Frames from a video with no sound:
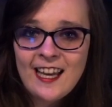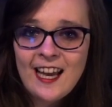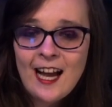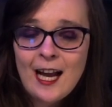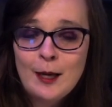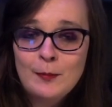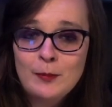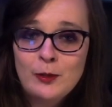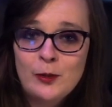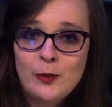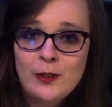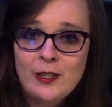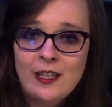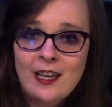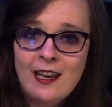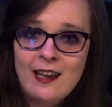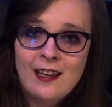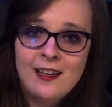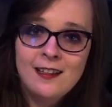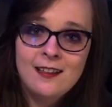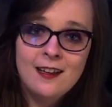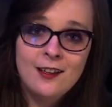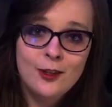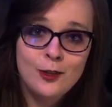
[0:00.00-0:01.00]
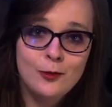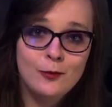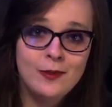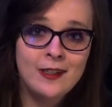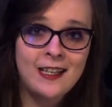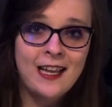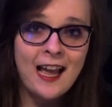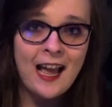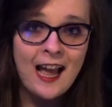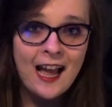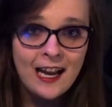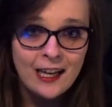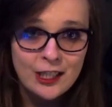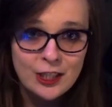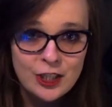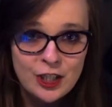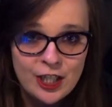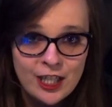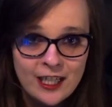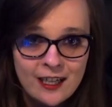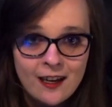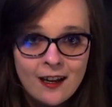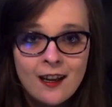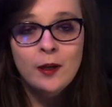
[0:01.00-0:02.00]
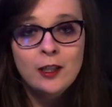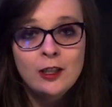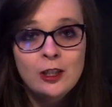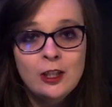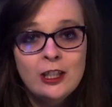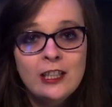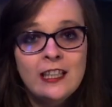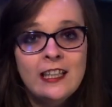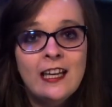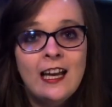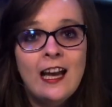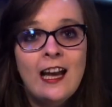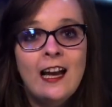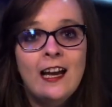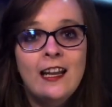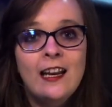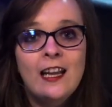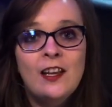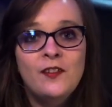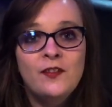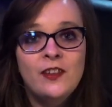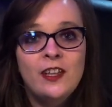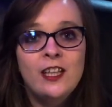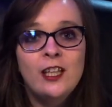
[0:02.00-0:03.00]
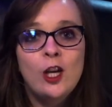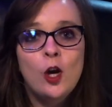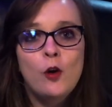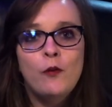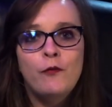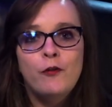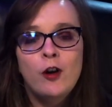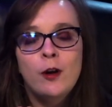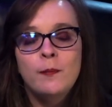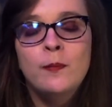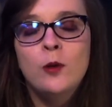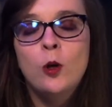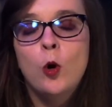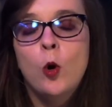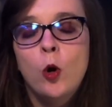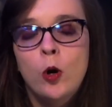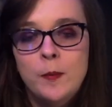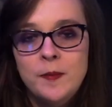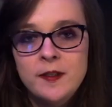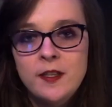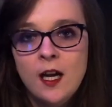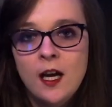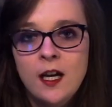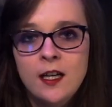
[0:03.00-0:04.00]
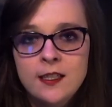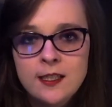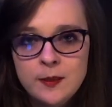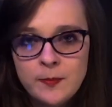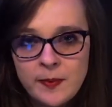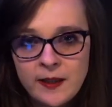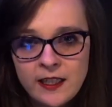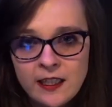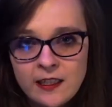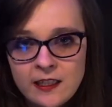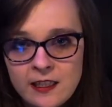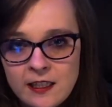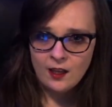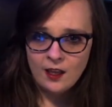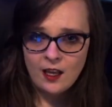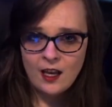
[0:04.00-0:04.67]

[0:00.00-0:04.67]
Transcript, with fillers: I'm doing another reaction looking at a video from Corpse Husband.